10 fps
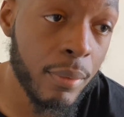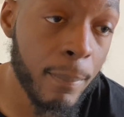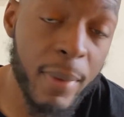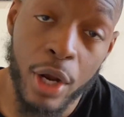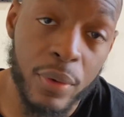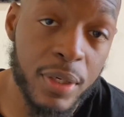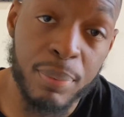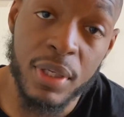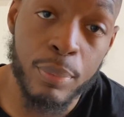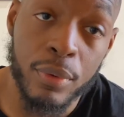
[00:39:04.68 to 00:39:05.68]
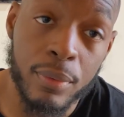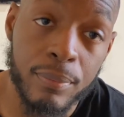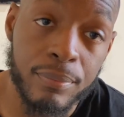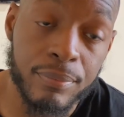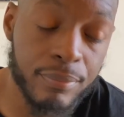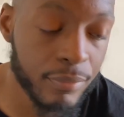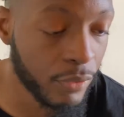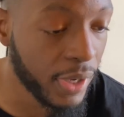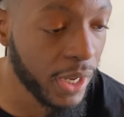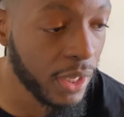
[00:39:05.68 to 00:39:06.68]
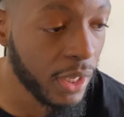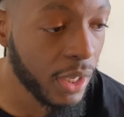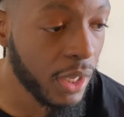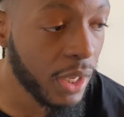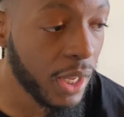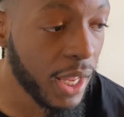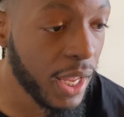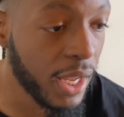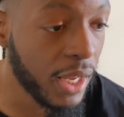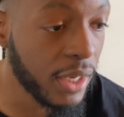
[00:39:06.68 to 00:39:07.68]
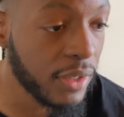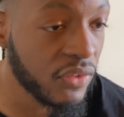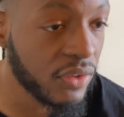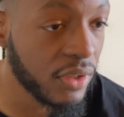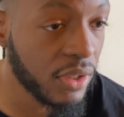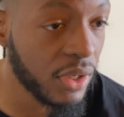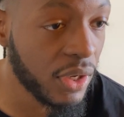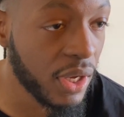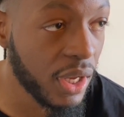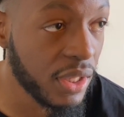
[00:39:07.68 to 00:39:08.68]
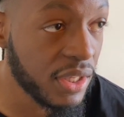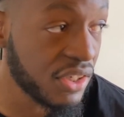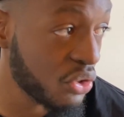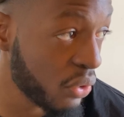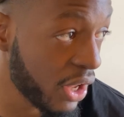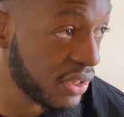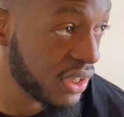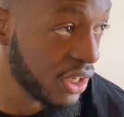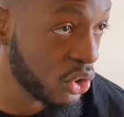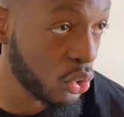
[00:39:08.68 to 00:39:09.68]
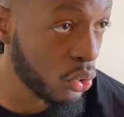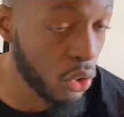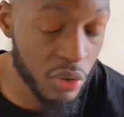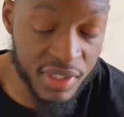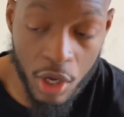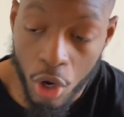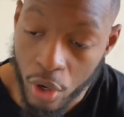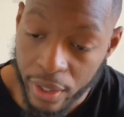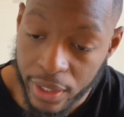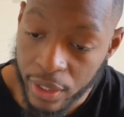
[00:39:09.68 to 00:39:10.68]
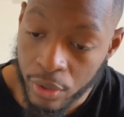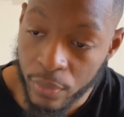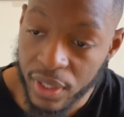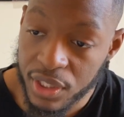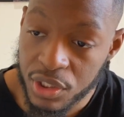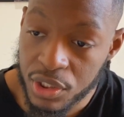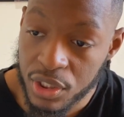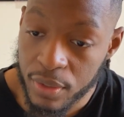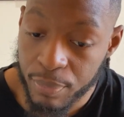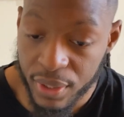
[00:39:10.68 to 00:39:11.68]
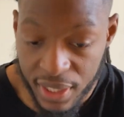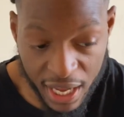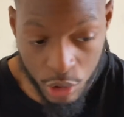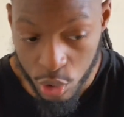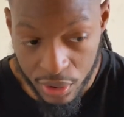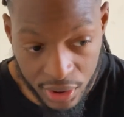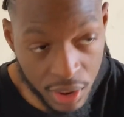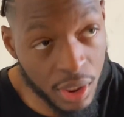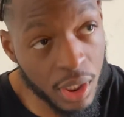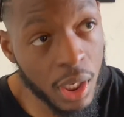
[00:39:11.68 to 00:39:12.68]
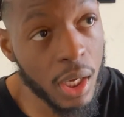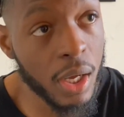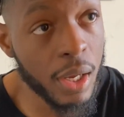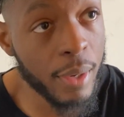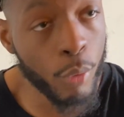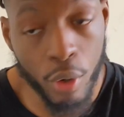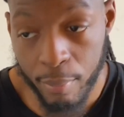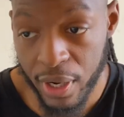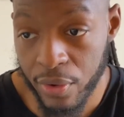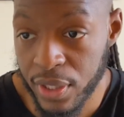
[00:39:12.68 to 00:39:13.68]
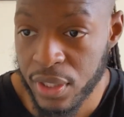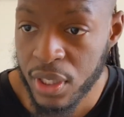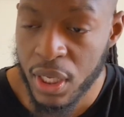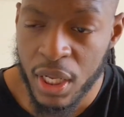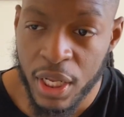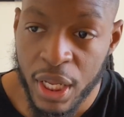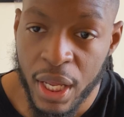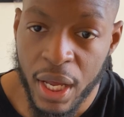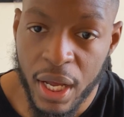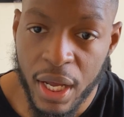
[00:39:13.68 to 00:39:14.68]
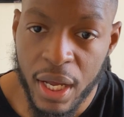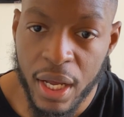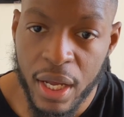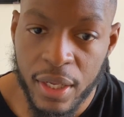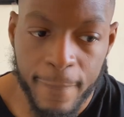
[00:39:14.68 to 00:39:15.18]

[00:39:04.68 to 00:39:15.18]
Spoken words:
married people, right? And this is what I'll say to those that aren't in a relationship naturally, or married. The